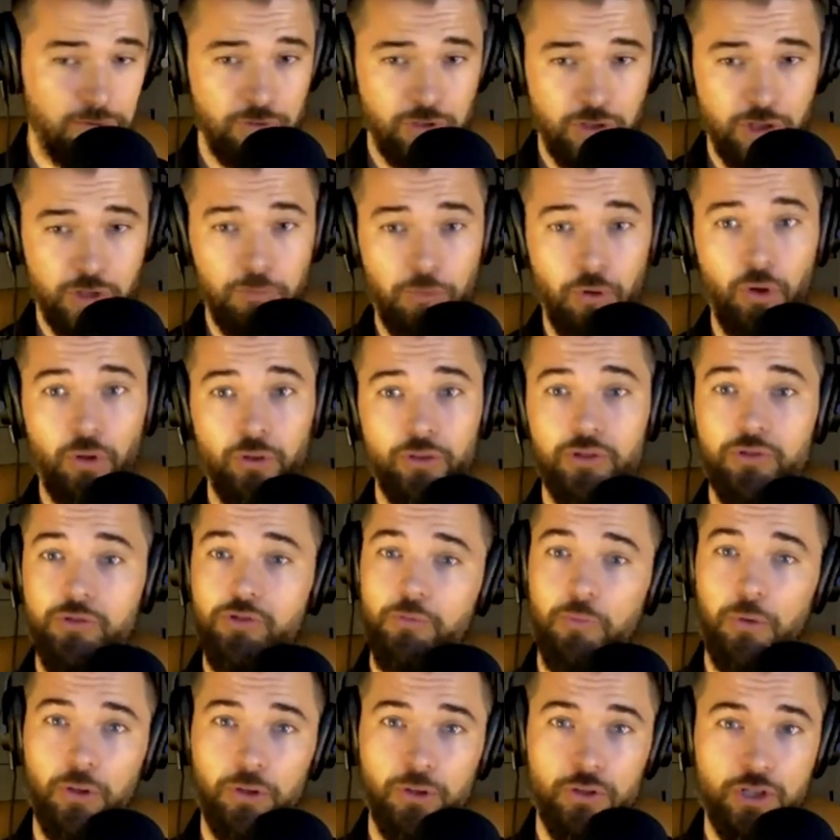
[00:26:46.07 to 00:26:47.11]

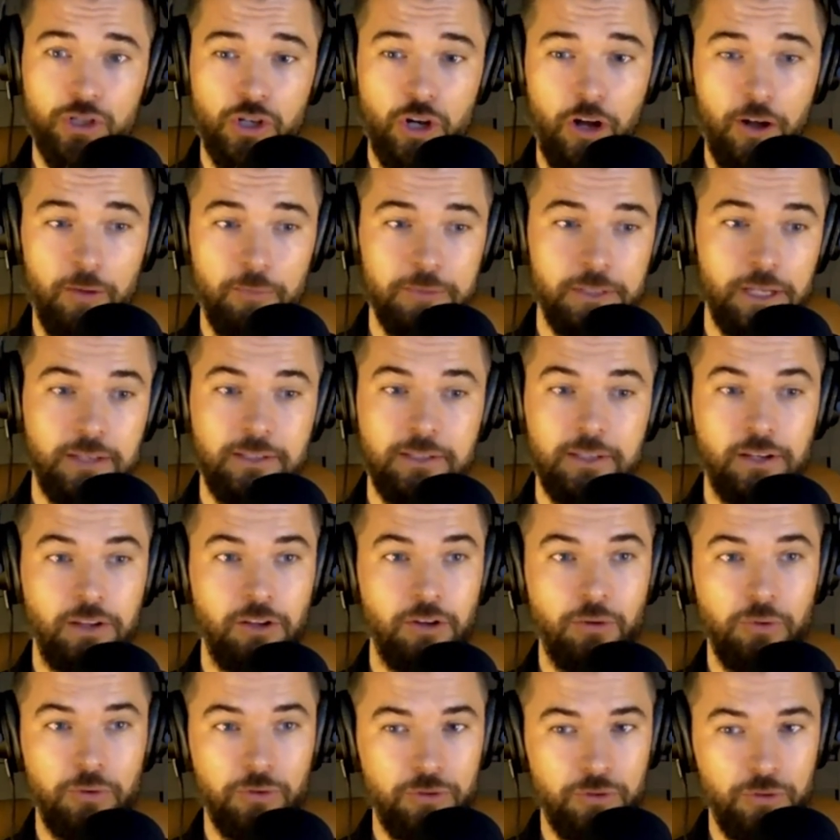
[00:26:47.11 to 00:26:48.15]
smaller jobs as they
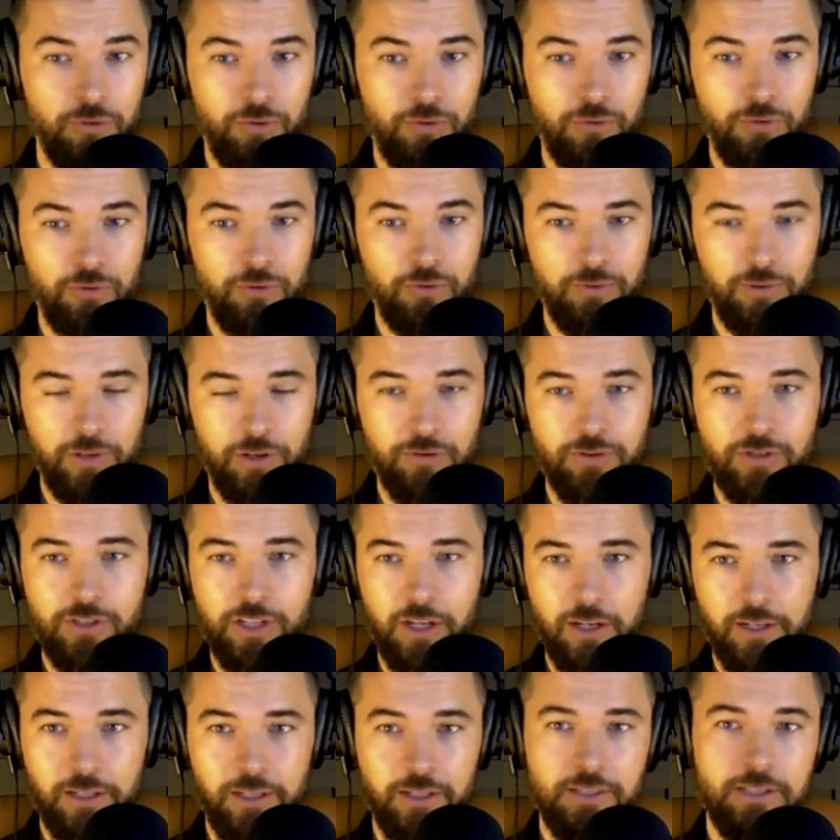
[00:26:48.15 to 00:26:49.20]
go through their
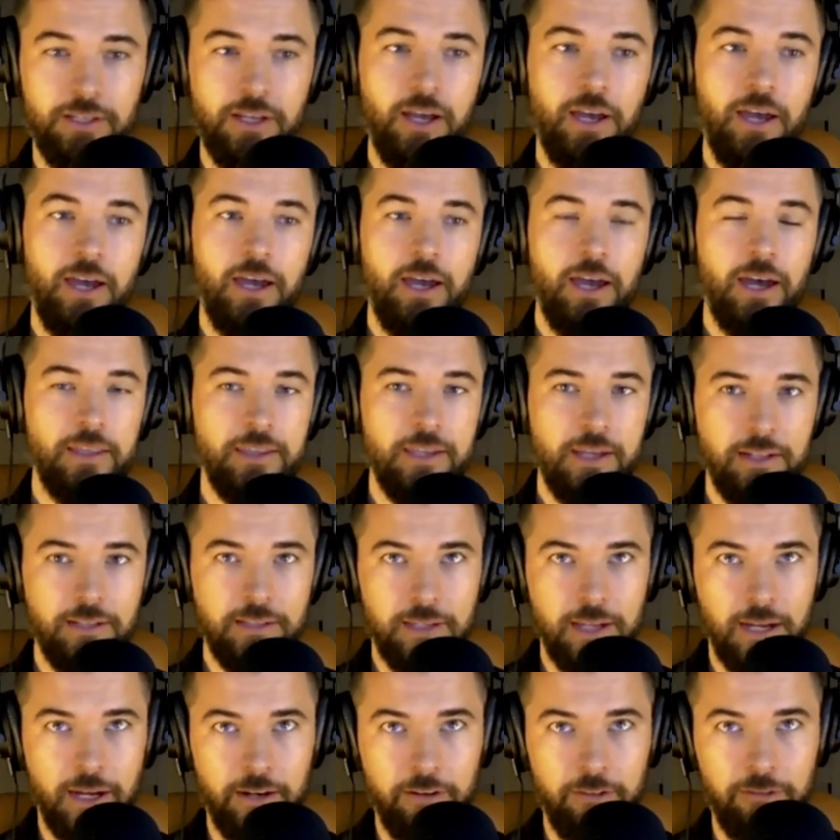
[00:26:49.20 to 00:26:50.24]
studies, and then
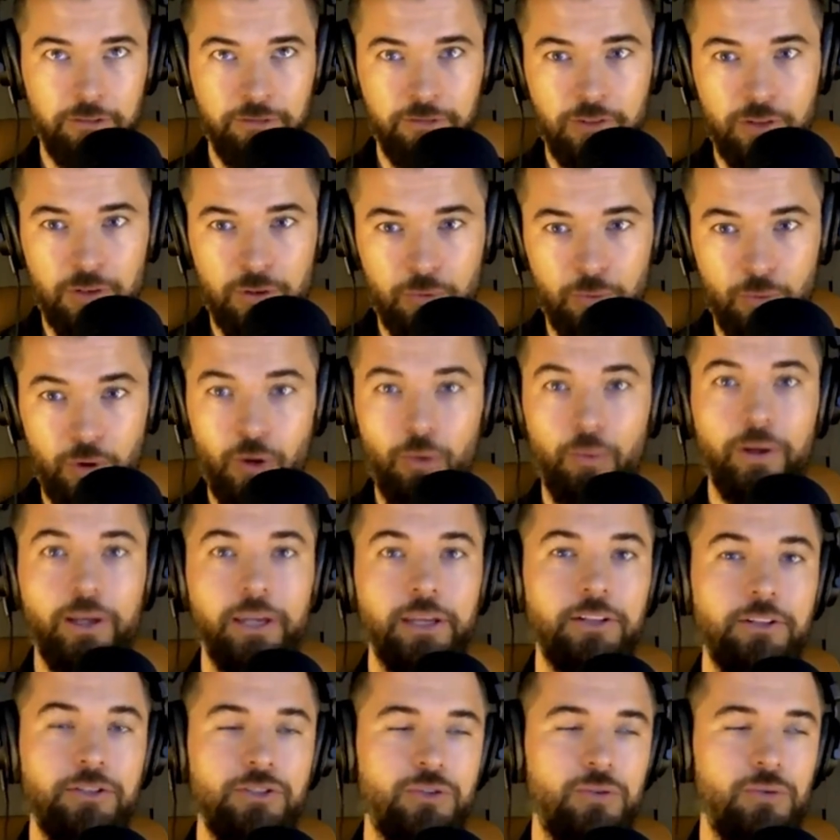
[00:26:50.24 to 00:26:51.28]
kind of growing
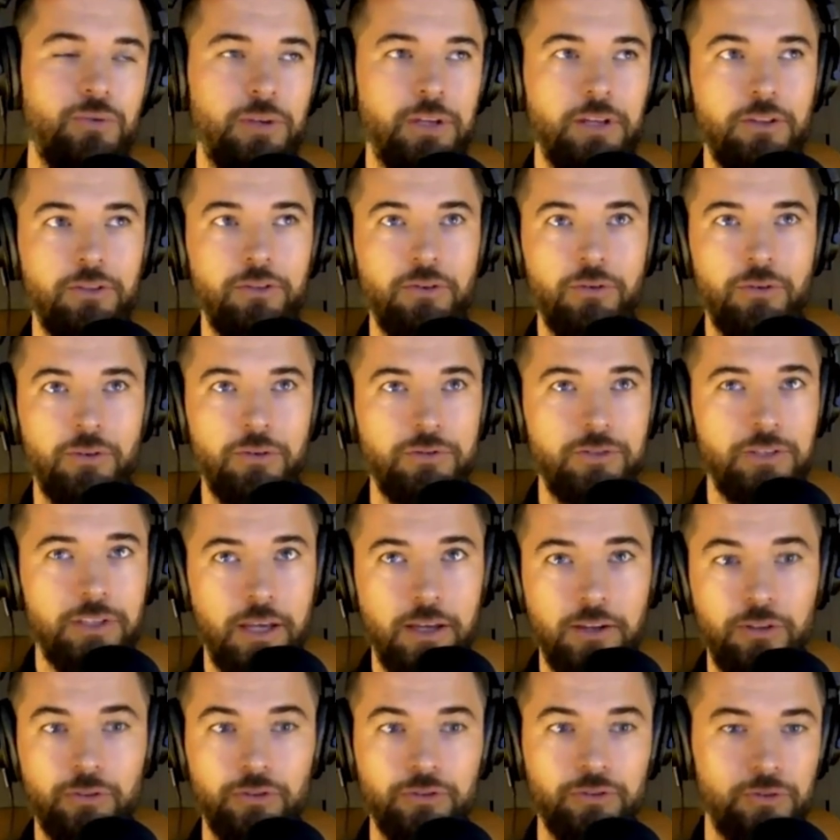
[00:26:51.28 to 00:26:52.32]
into either
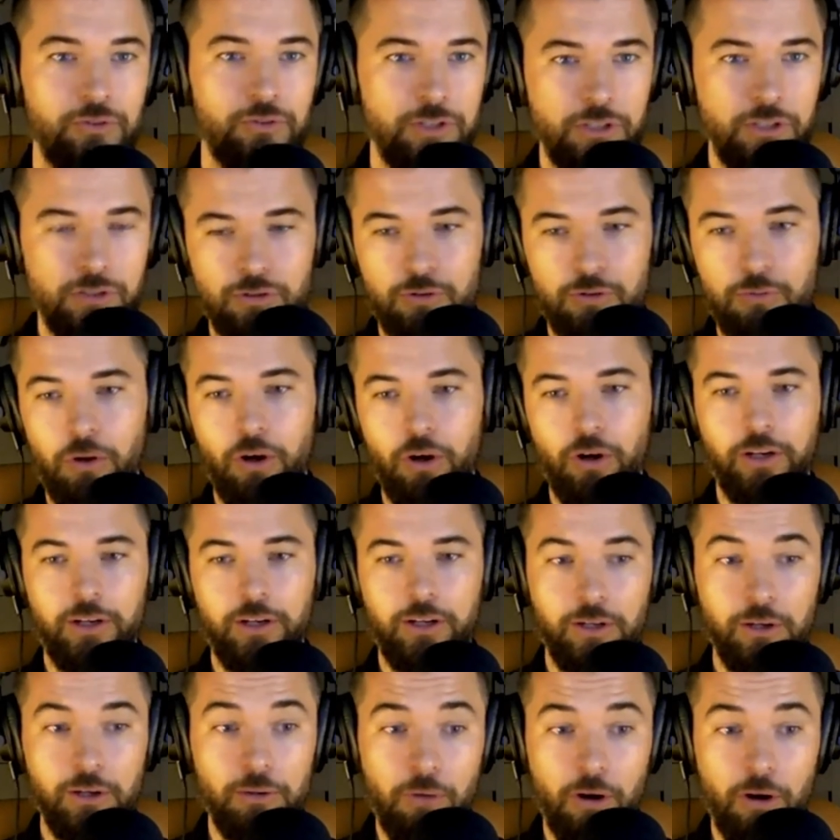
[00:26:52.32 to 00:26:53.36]
sales or digital
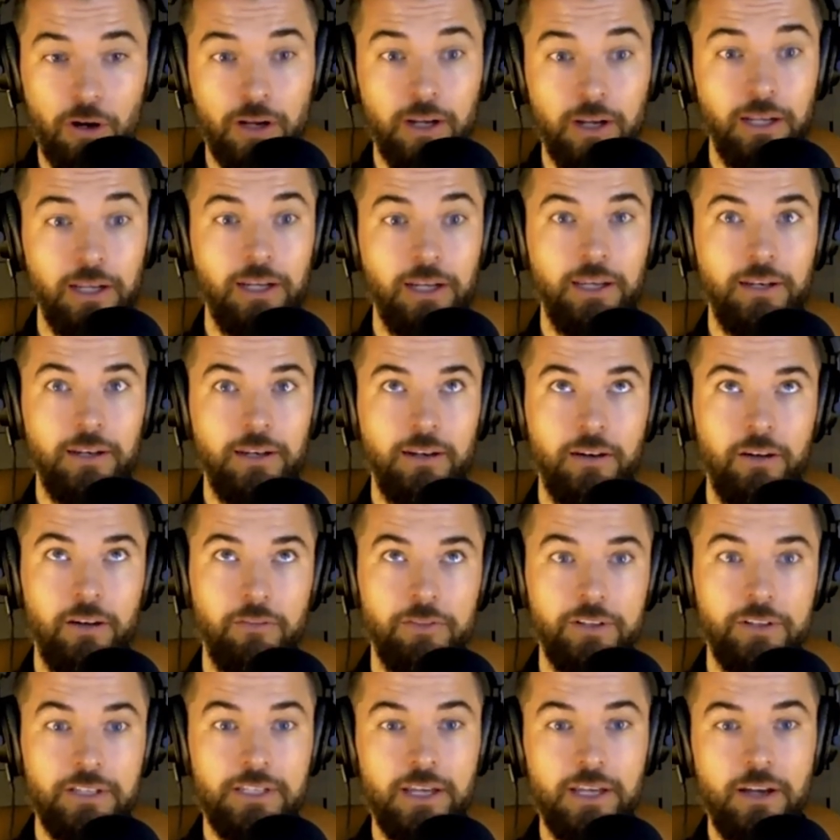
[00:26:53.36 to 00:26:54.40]
marketing or marketing in and
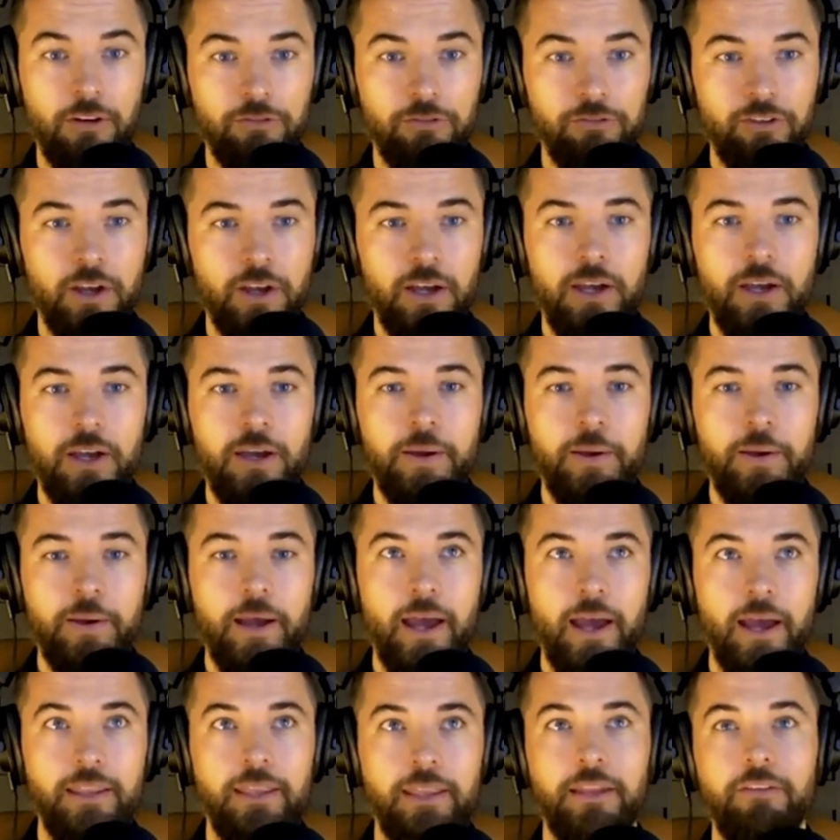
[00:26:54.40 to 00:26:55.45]
of itself,
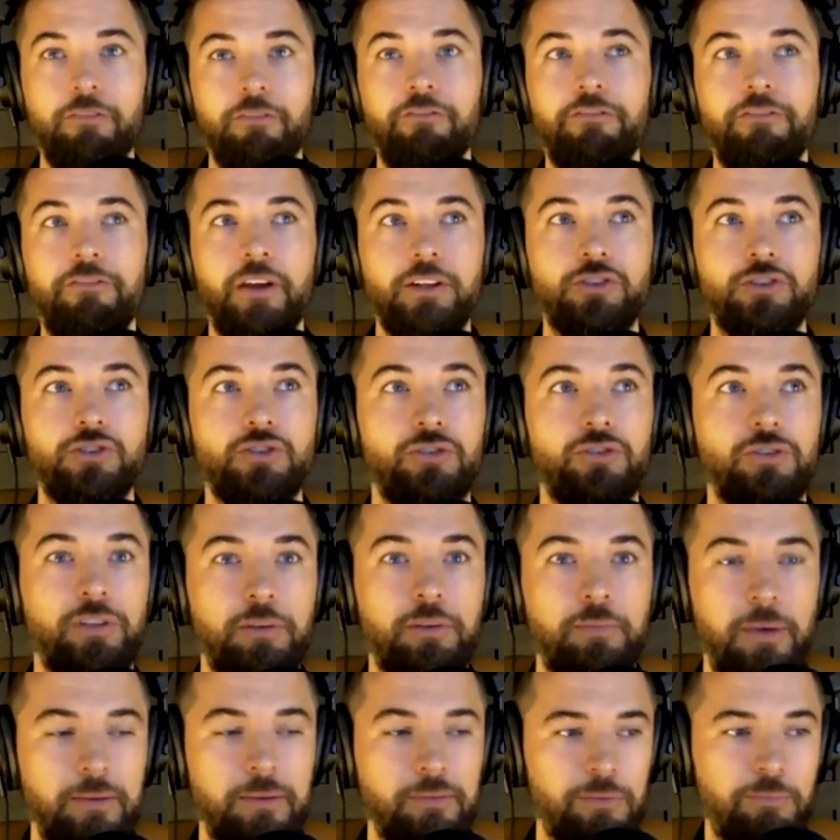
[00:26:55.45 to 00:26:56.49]
and then
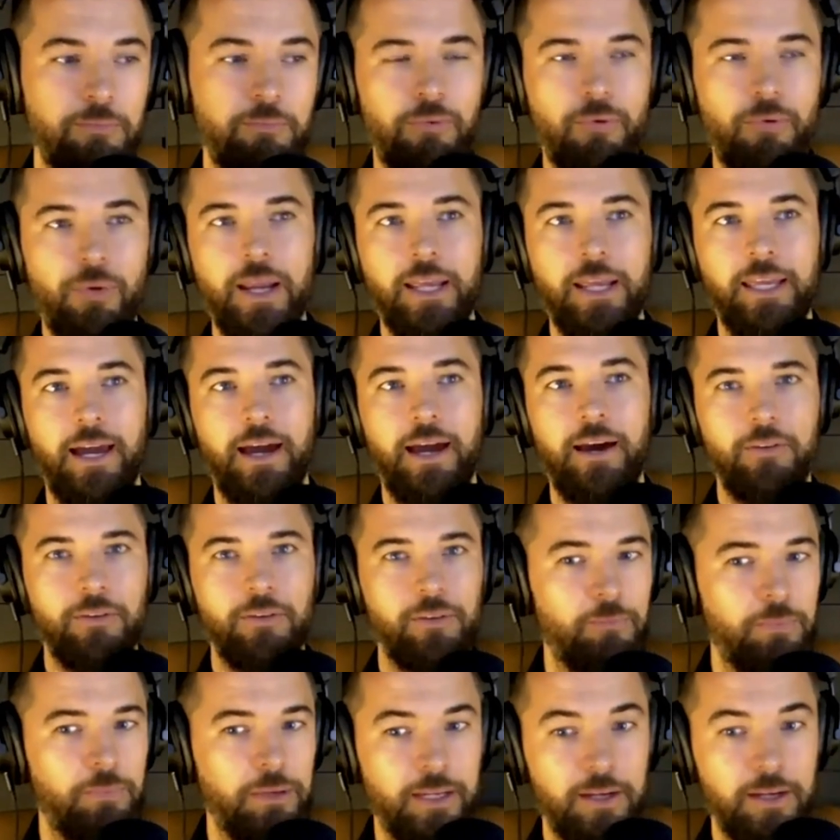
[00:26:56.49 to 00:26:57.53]
eventually maybe break out
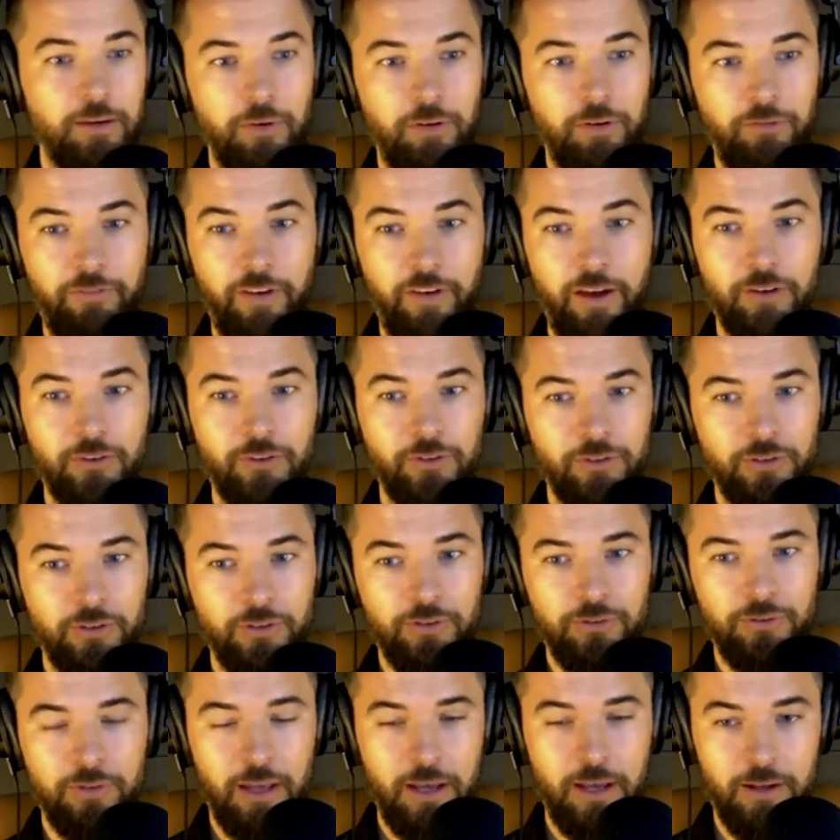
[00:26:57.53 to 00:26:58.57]
and become a
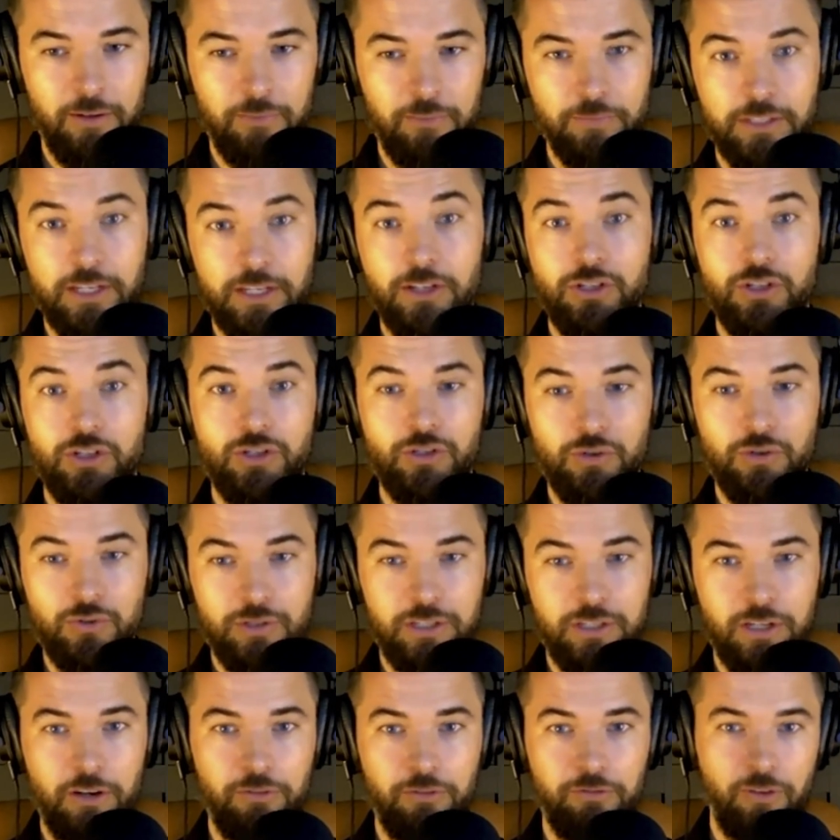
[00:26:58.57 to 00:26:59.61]
founder, such as
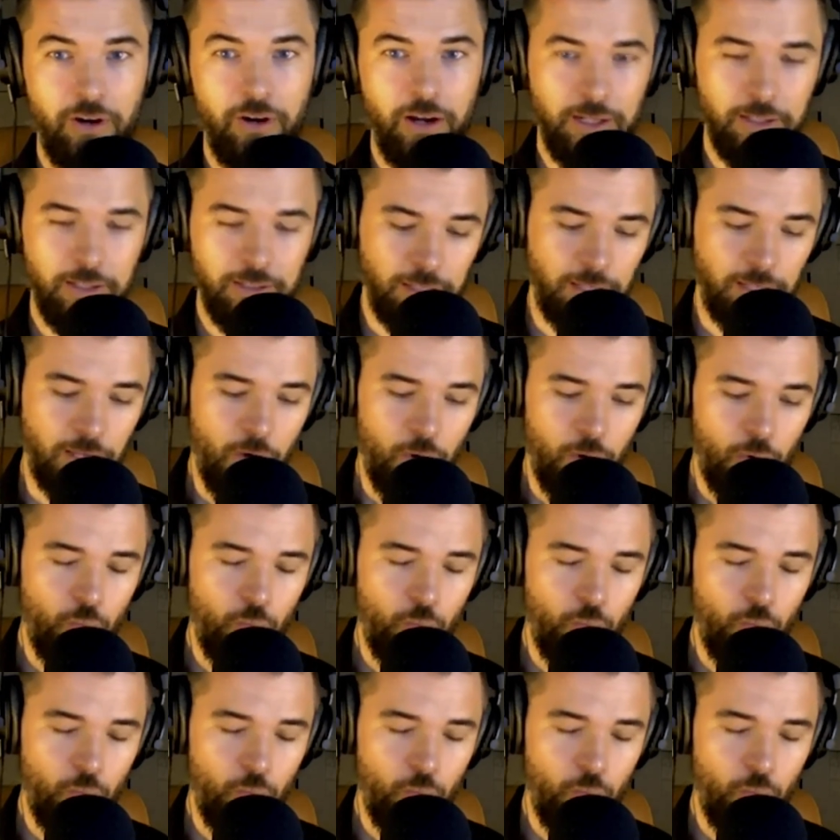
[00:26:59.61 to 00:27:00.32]
yourself, right? Like,